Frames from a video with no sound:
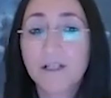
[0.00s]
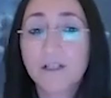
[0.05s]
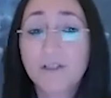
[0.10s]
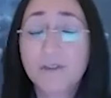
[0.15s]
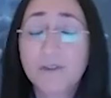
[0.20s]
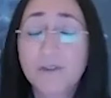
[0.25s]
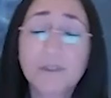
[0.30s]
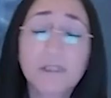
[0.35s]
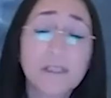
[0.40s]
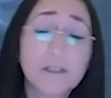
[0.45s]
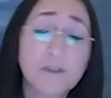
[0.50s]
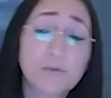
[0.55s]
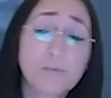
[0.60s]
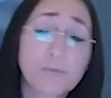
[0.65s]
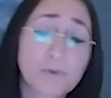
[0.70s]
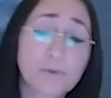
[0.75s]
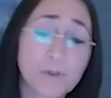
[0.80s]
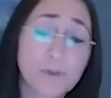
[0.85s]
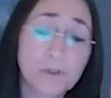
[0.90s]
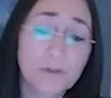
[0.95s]
you need to
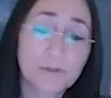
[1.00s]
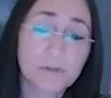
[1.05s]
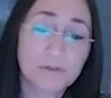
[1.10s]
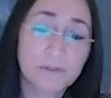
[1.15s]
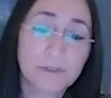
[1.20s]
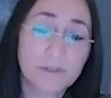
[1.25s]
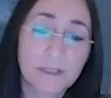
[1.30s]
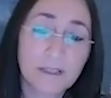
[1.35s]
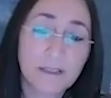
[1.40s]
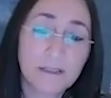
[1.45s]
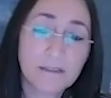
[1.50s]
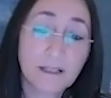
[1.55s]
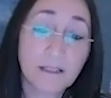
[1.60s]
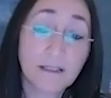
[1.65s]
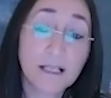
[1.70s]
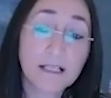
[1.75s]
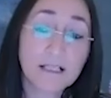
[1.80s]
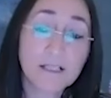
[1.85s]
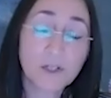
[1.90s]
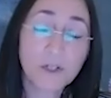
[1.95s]
prove that
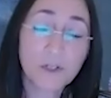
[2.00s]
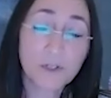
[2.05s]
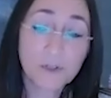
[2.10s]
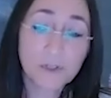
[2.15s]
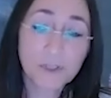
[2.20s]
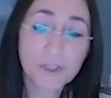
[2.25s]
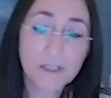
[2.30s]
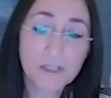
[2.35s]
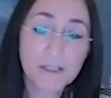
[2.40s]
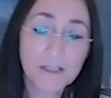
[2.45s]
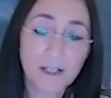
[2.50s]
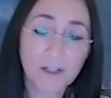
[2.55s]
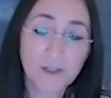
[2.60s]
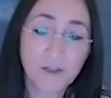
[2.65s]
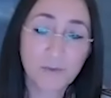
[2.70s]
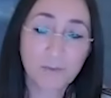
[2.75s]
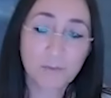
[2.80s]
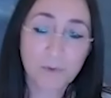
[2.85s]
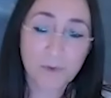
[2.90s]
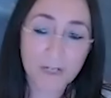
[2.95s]
the solution that
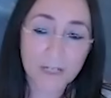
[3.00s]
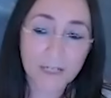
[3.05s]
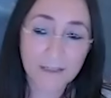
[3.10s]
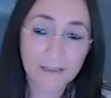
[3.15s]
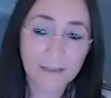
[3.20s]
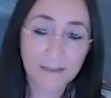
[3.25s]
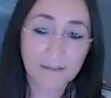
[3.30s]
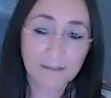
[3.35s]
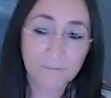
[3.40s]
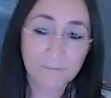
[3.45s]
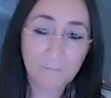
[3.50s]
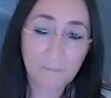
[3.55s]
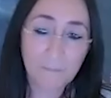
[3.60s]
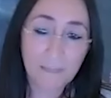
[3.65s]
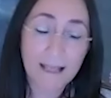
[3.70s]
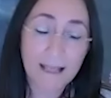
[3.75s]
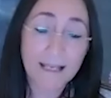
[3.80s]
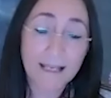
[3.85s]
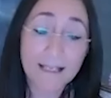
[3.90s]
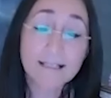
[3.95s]
you bring
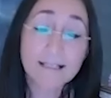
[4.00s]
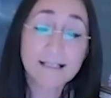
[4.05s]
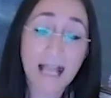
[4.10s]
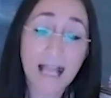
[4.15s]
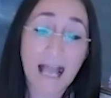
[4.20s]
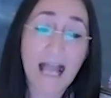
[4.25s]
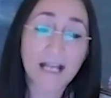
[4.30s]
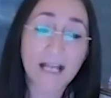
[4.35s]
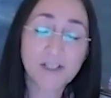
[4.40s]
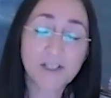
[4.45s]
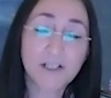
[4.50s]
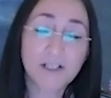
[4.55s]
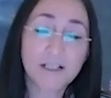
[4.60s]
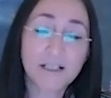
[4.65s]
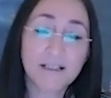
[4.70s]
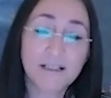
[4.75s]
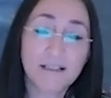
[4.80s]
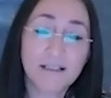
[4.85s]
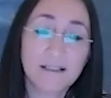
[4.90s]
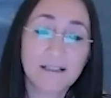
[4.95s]
is
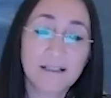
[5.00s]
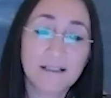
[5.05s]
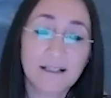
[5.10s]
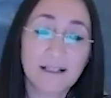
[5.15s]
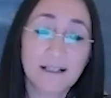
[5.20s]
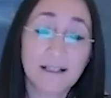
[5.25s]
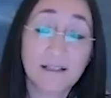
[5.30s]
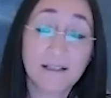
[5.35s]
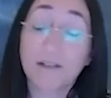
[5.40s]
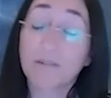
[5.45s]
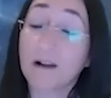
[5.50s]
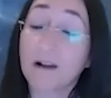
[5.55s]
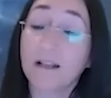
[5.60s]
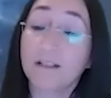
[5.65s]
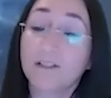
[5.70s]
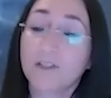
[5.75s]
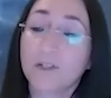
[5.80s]
actually uh, the right